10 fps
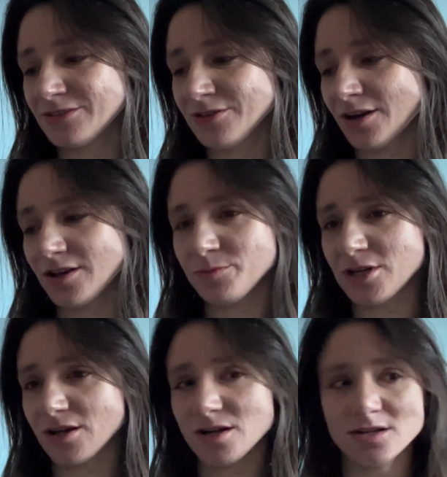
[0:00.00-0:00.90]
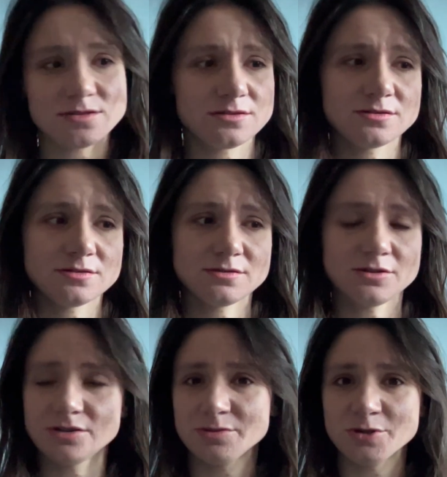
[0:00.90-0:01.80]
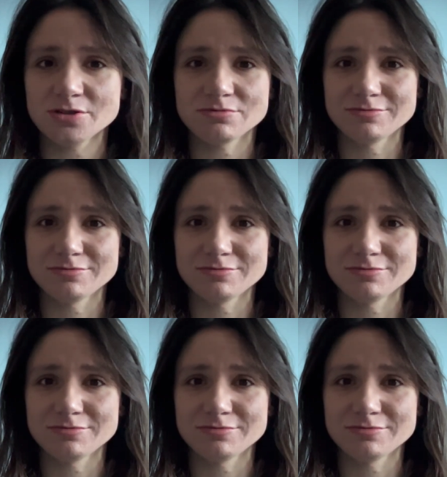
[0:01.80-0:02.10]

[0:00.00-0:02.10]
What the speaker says: You can't let me down, guys. Not these books.